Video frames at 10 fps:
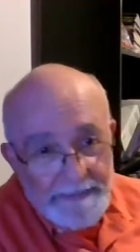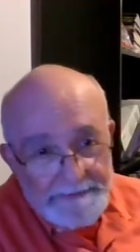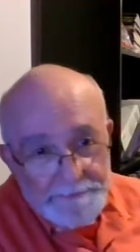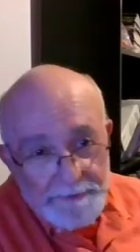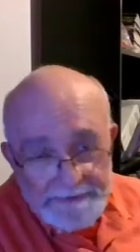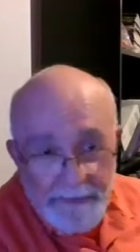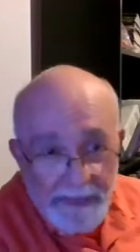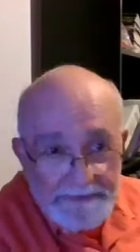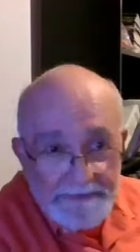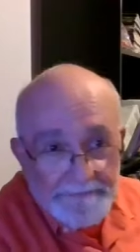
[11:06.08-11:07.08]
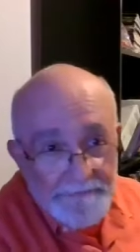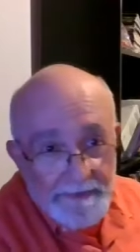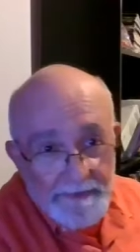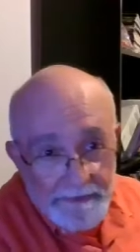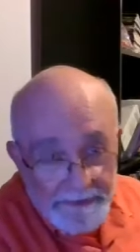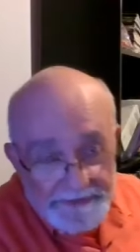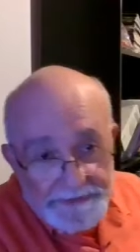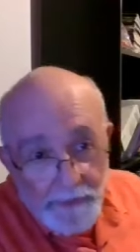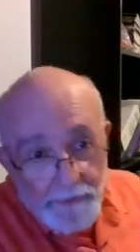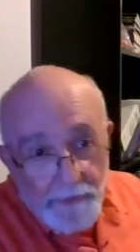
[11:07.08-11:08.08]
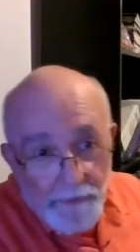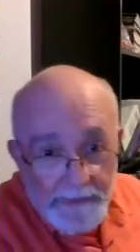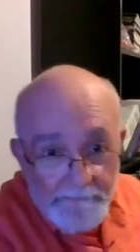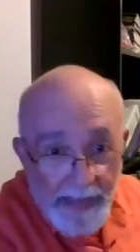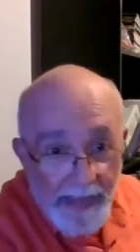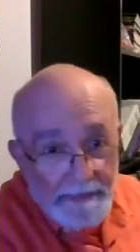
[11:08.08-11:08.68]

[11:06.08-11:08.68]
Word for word: From his perspective, there's no going